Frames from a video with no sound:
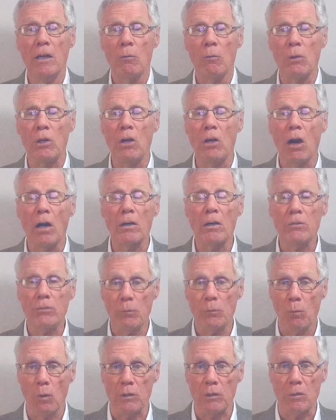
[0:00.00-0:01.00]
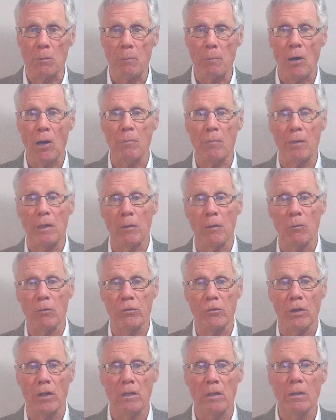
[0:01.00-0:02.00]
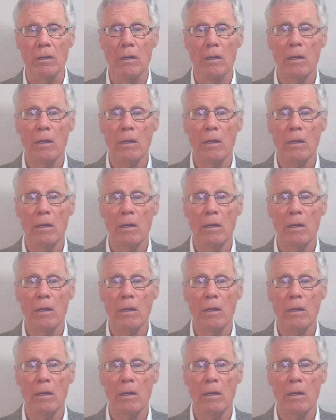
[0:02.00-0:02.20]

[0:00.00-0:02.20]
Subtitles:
regardless of what department it was in.